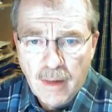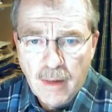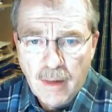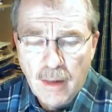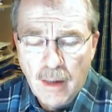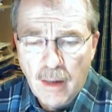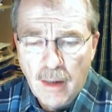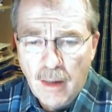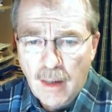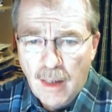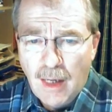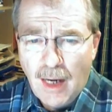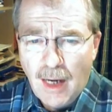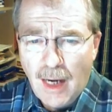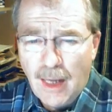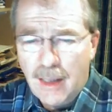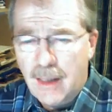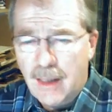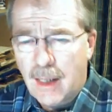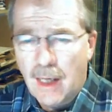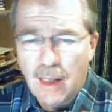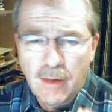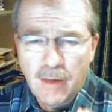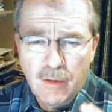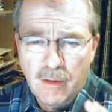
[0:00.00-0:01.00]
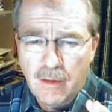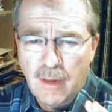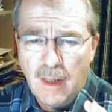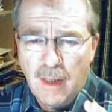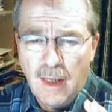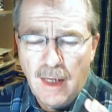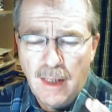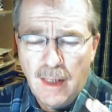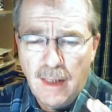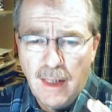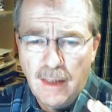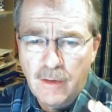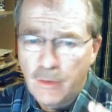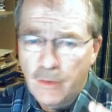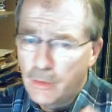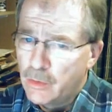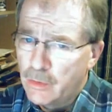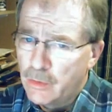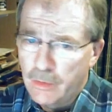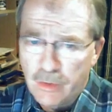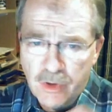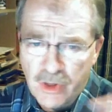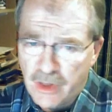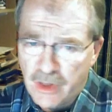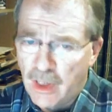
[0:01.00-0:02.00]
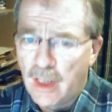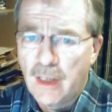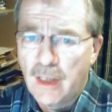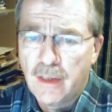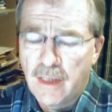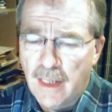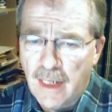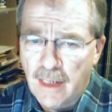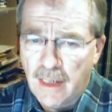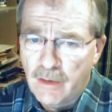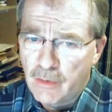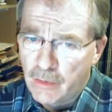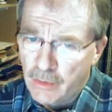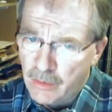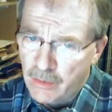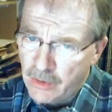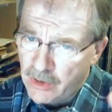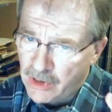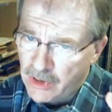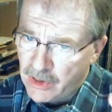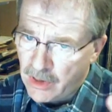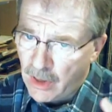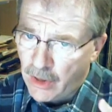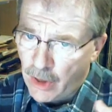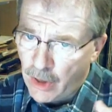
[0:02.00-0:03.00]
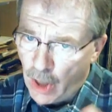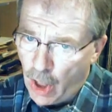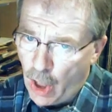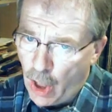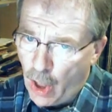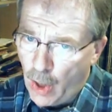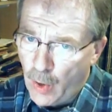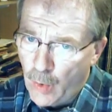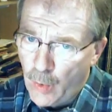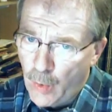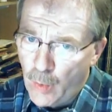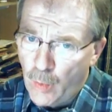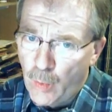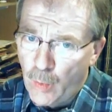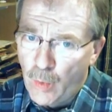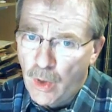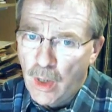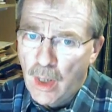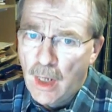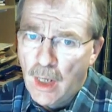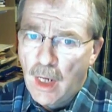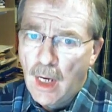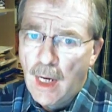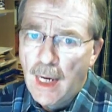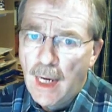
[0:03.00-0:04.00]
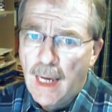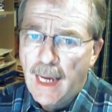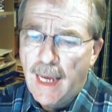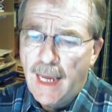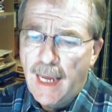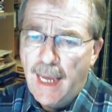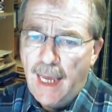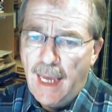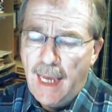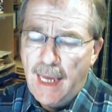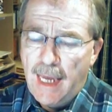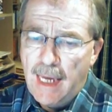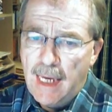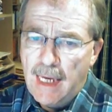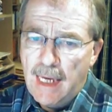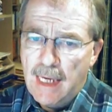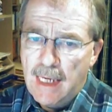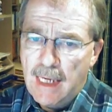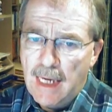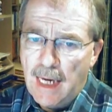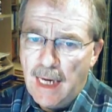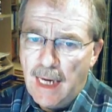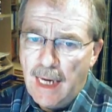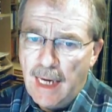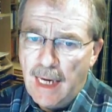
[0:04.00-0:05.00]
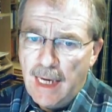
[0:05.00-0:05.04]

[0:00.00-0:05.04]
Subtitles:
Now, I don't understand that. I don't understand how a